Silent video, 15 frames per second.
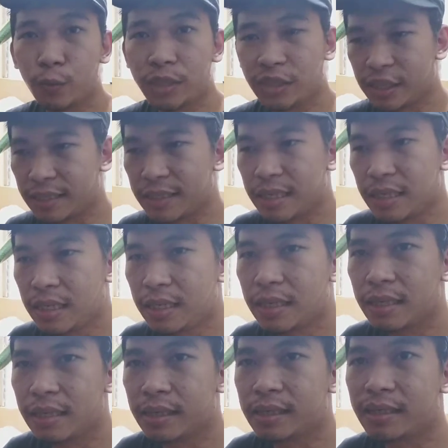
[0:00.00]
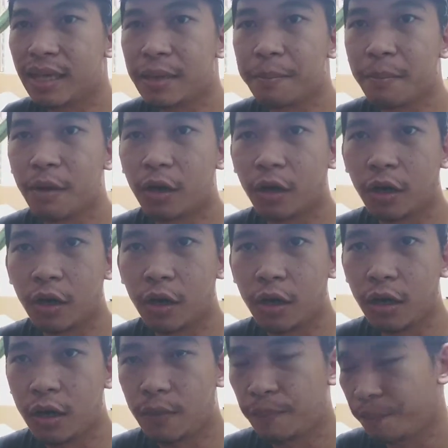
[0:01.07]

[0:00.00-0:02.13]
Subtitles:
we just need is a marker,